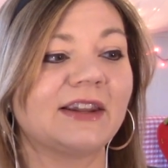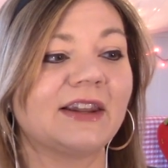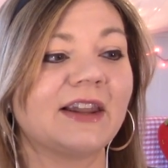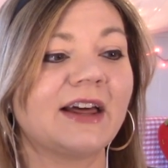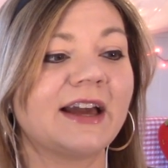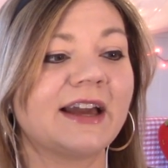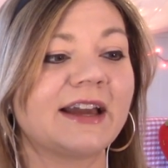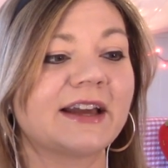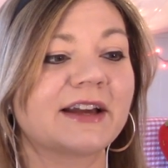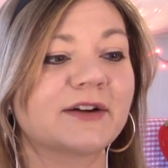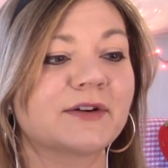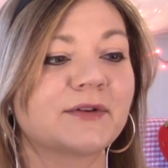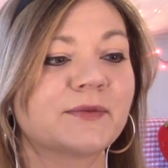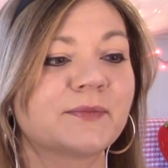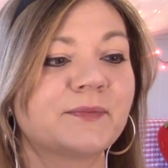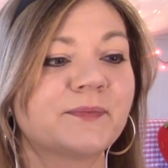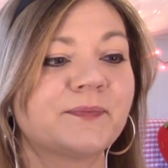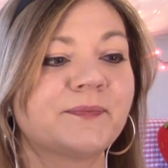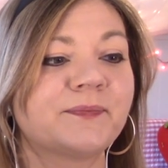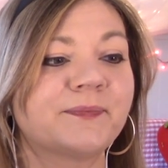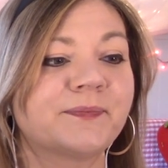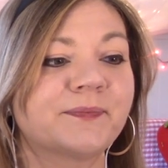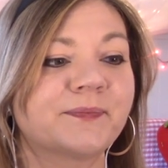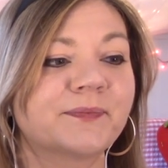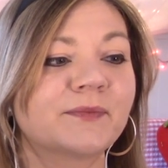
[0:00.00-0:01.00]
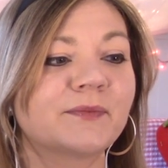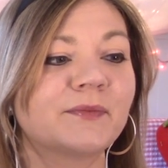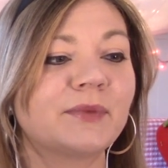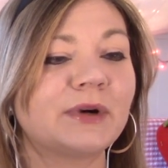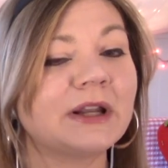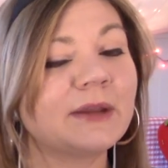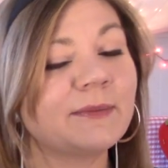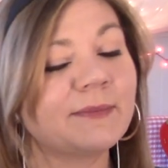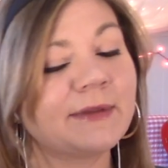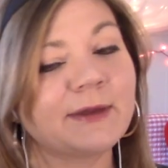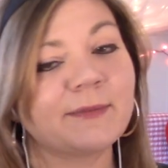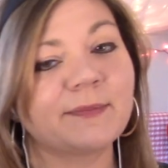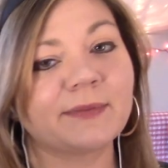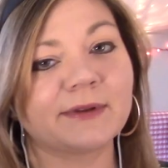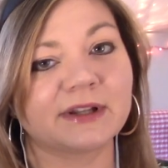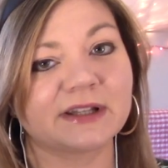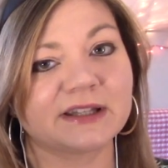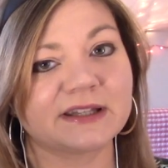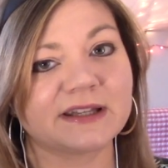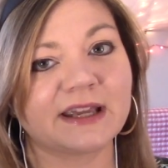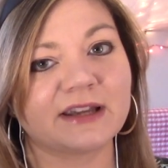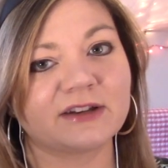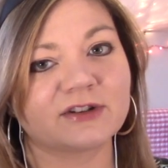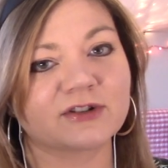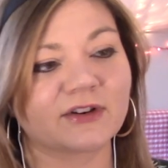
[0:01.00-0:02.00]
like, putting people in
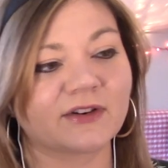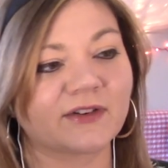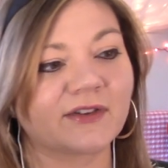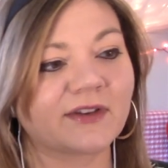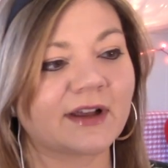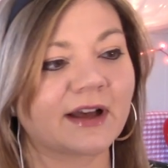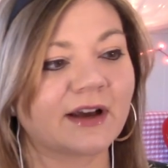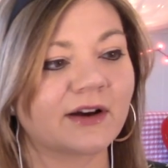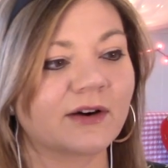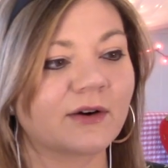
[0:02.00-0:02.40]
danger is not